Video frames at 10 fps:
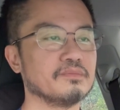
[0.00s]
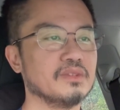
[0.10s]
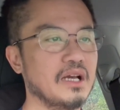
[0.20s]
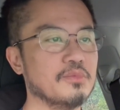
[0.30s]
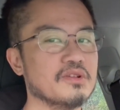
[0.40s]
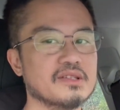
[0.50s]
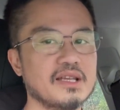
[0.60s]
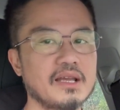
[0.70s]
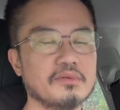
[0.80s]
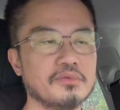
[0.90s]
I would
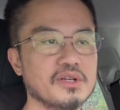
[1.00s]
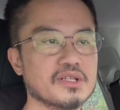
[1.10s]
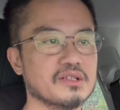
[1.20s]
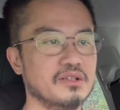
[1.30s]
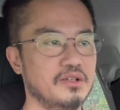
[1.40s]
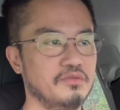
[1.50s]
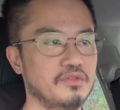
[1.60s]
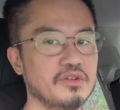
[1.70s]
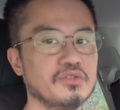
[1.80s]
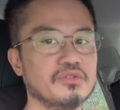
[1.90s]
say risk
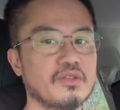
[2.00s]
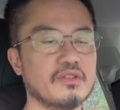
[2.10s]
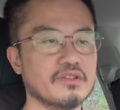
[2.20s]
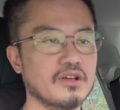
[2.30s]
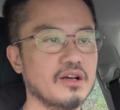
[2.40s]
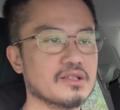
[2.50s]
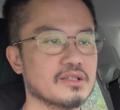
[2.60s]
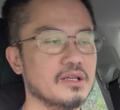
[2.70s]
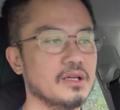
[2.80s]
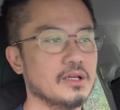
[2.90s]
aversion thoughts.